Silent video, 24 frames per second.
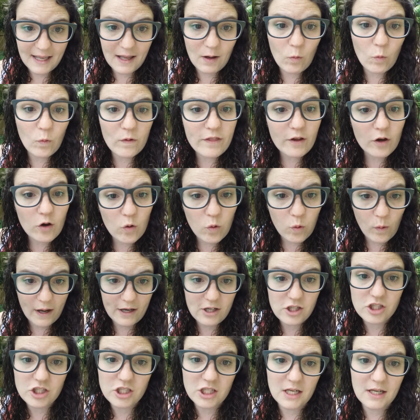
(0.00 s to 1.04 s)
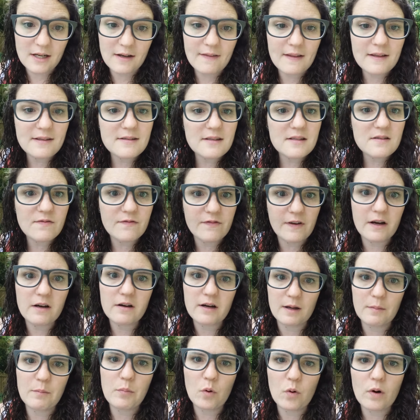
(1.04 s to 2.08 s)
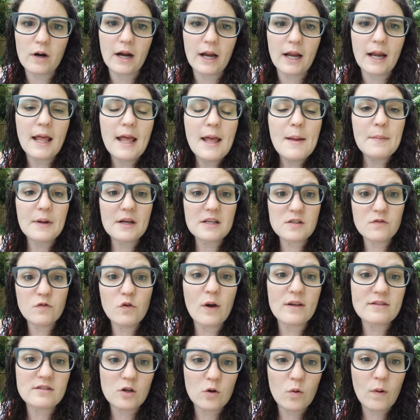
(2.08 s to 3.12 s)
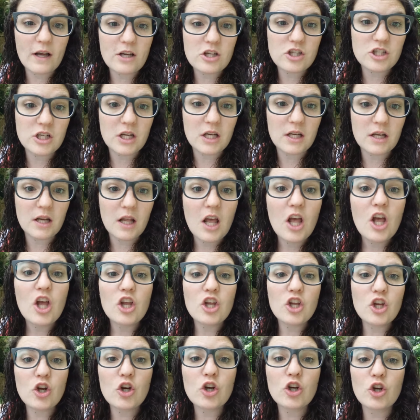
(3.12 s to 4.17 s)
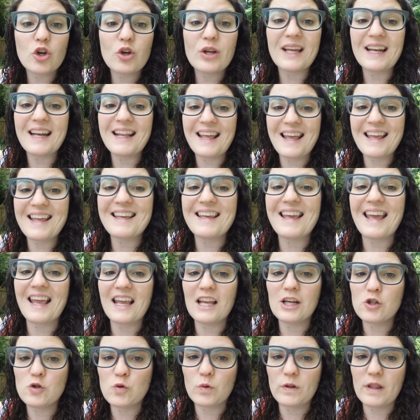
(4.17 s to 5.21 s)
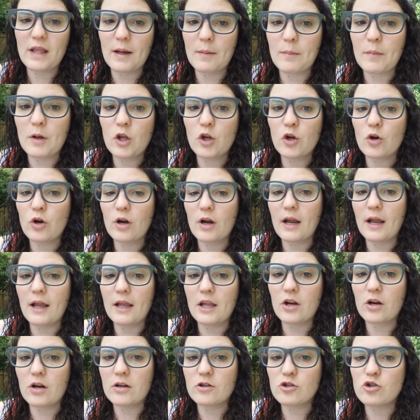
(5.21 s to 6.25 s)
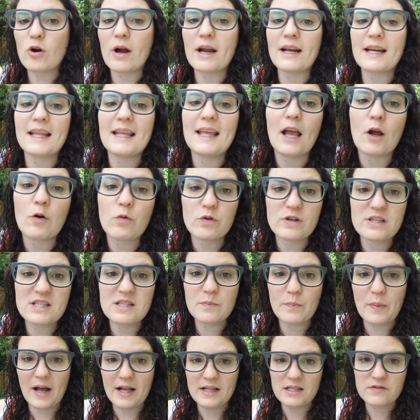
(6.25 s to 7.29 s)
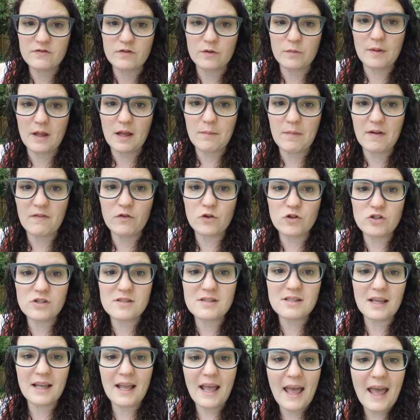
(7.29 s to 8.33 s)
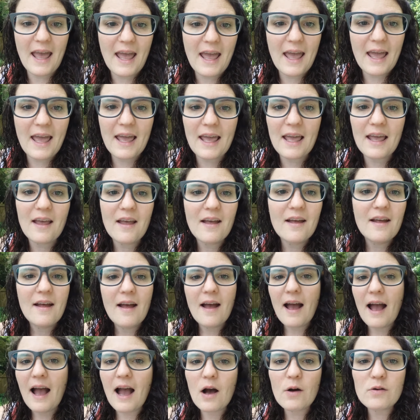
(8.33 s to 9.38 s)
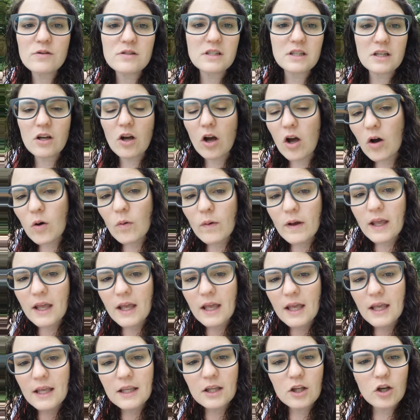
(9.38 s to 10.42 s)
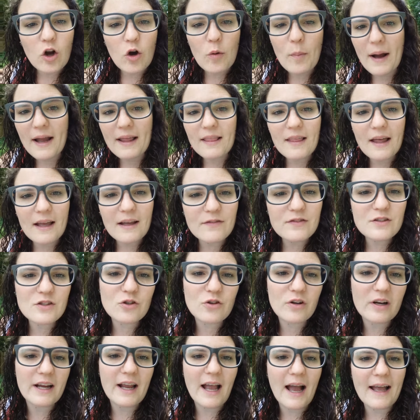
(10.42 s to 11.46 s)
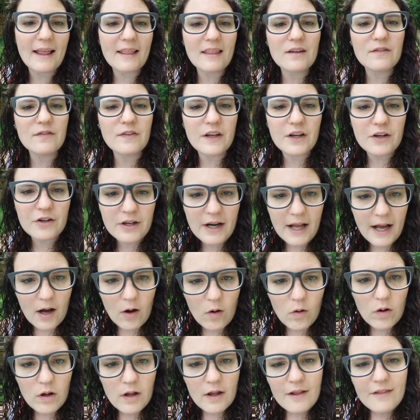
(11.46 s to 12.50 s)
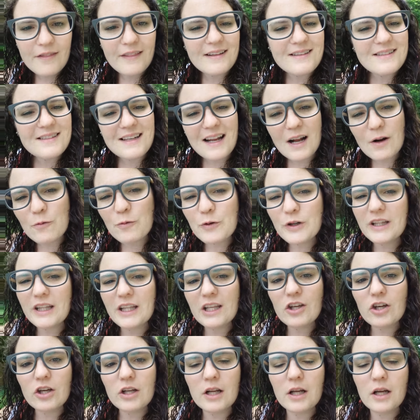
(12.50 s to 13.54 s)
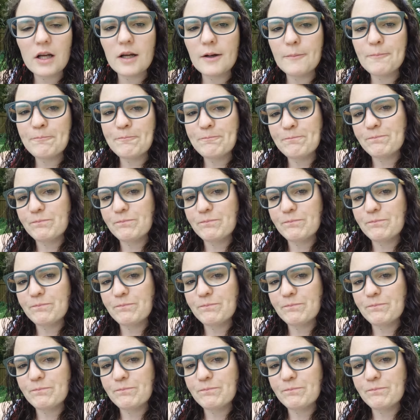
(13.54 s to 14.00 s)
it with a question. This is very important because if you ask a question, you're getting engaged with them. You're trying to get a response from them. If you just say, "Hey, how's it going? My life's great. I live here now." That's not really gonna